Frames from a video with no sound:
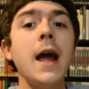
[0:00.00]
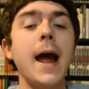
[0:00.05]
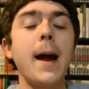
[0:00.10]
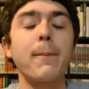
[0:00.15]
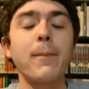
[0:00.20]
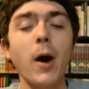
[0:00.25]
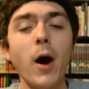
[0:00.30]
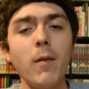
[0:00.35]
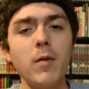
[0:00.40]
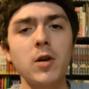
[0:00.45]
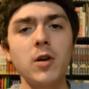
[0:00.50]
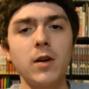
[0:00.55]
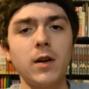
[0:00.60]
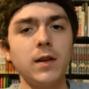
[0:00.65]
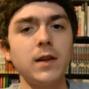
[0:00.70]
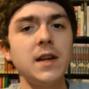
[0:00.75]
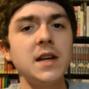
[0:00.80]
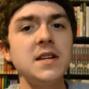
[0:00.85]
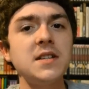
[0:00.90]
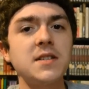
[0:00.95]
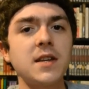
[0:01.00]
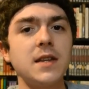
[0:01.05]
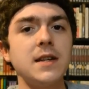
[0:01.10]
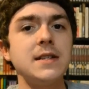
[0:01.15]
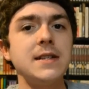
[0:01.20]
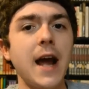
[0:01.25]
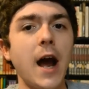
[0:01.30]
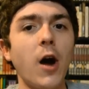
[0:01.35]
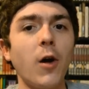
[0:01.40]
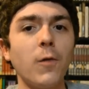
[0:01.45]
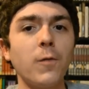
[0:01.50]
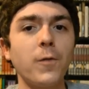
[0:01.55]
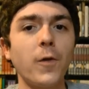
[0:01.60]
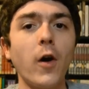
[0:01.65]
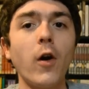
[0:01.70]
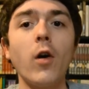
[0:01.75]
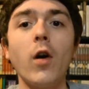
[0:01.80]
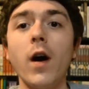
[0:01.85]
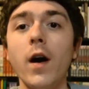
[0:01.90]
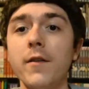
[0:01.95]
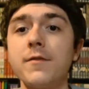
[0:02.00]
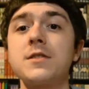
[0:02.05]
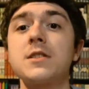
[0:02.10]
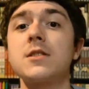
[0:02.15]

and probably going to lead to the downfall of